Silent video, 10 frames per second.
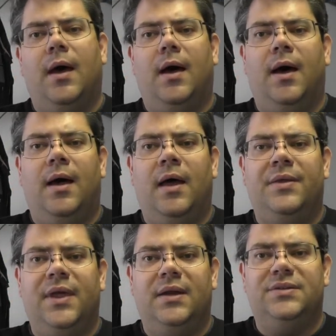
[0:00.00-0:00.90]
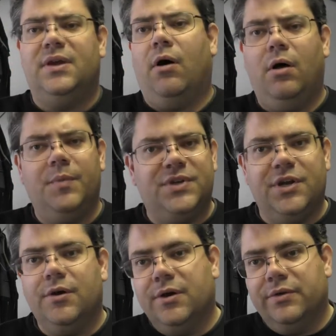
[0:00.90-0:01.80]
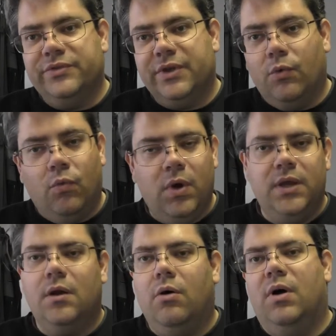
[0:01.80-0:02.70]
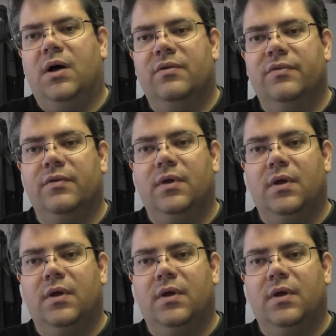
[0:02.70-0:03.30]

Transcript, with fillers: uh, and that is all materials that we know of